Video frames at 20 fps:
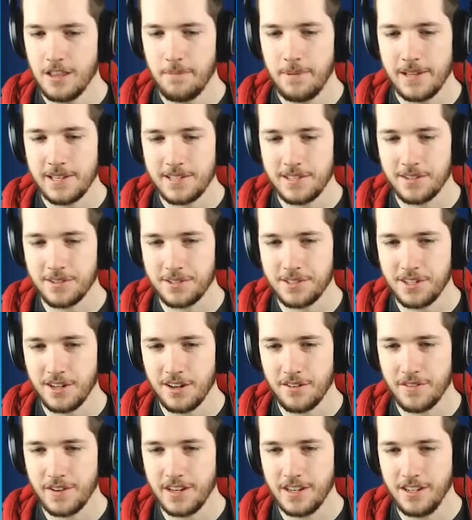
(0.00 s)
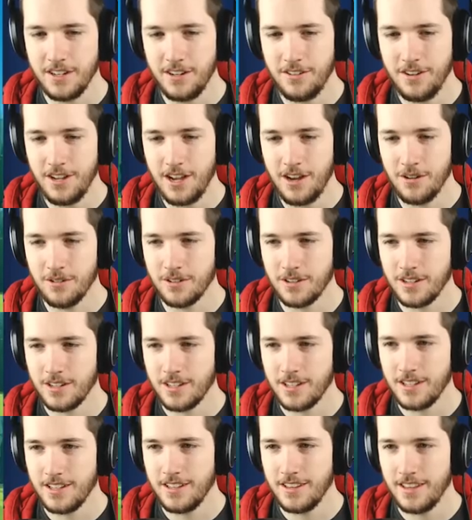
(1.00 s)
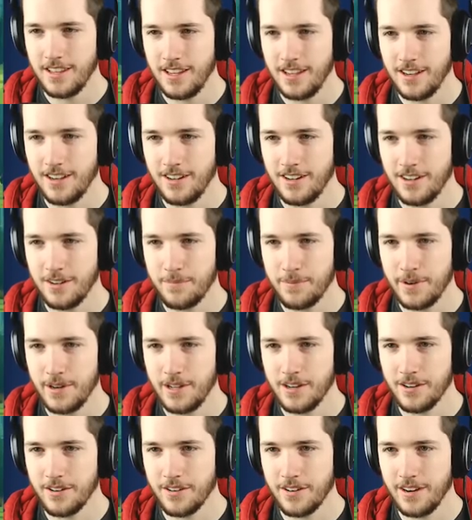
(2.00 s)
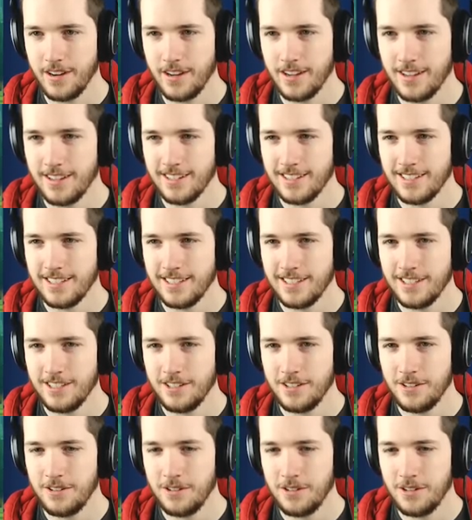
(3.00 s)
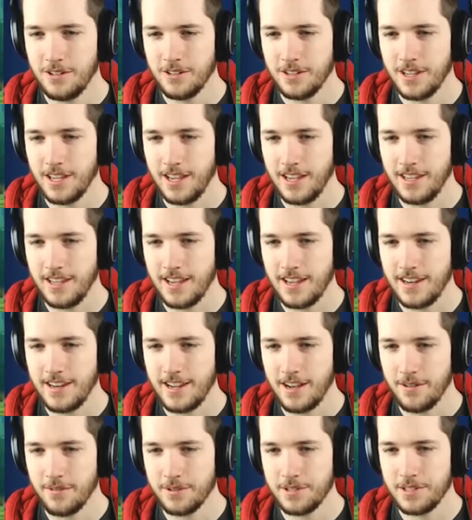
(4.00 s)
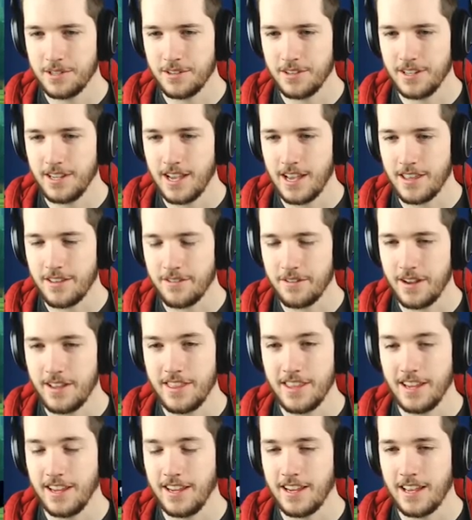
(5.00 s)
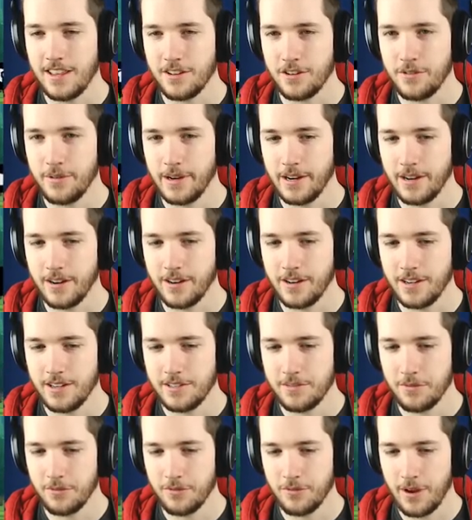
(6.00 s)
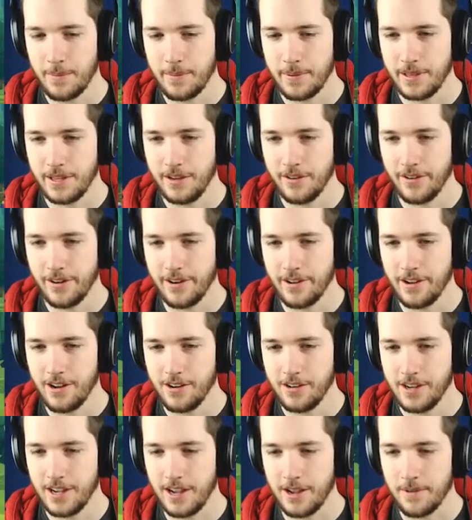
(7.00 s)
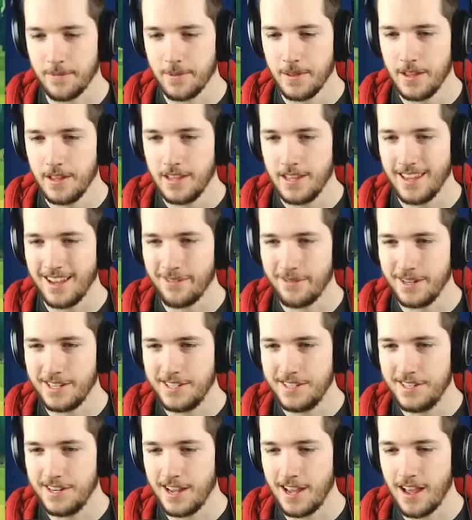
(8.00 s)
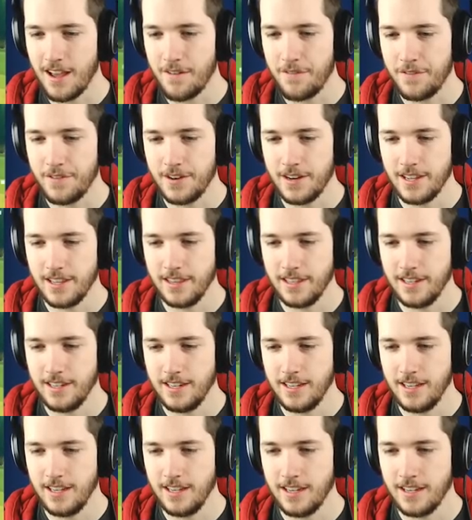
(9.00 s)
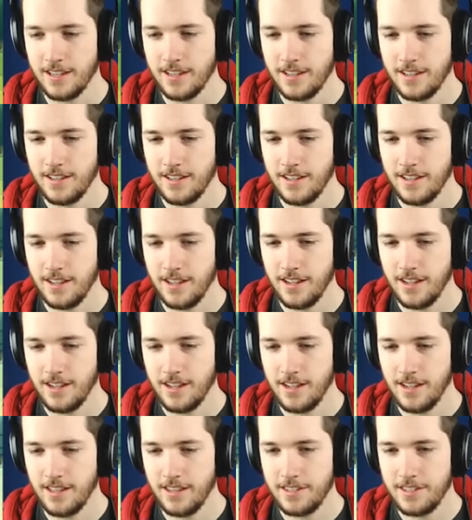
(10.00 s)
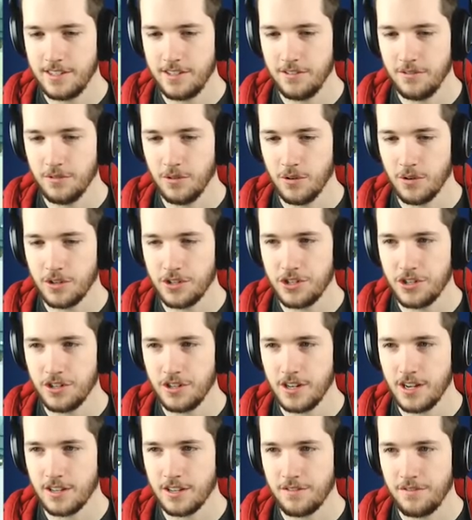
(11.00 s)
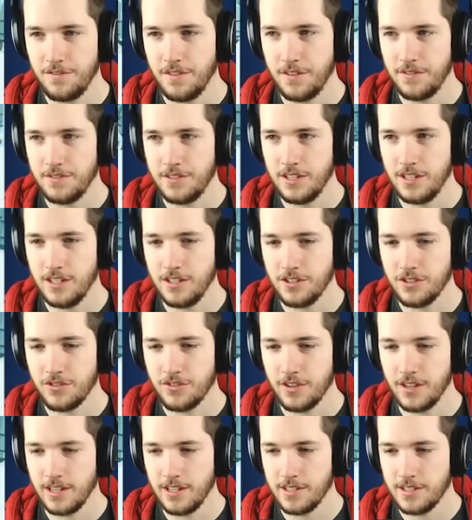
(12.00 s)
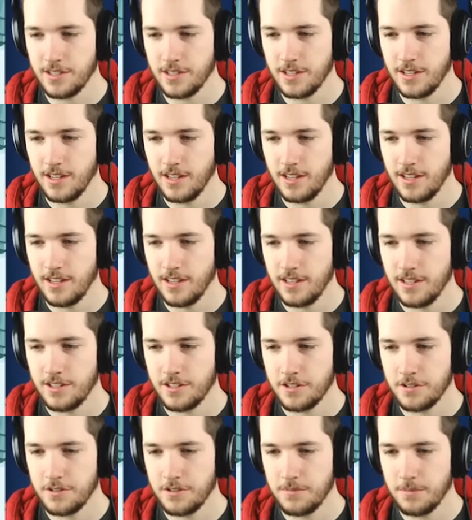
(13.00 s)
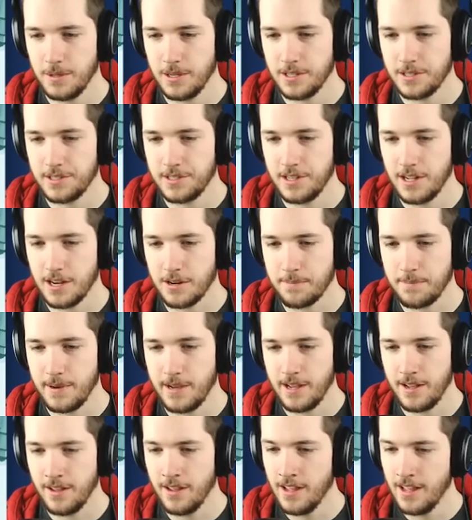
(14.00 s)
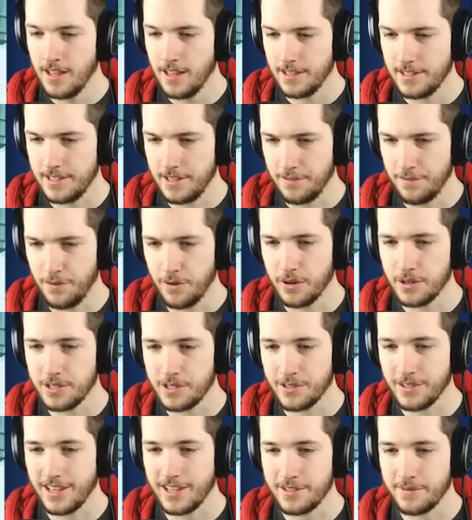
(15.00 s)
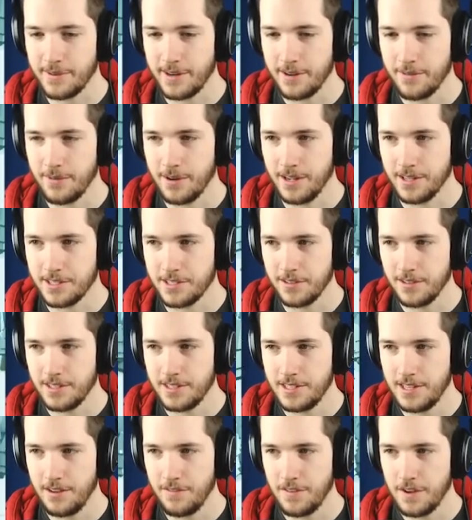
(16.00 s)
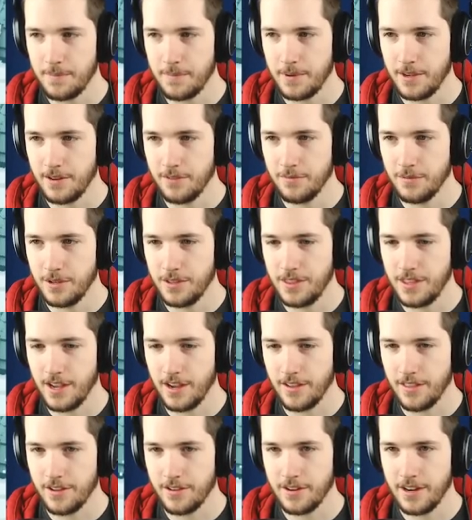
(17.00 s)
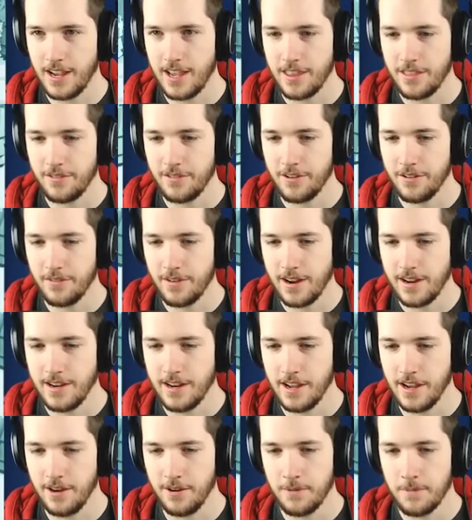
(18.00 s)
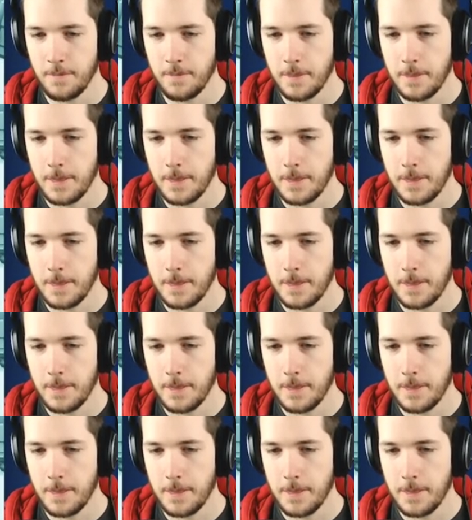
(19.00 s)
The peasants are starving. Oh no! They are pretty hungry. Okay, yeah, now we're starting to gather. And they can gather quicker because we're right by the granary. Okay. Yeah, we definitely need... Uh, let's do orchard. Costs 15 trees. Small stockpile. Let's see, forester, that's what I want. So let's save up on wood there. They're gathering it right now.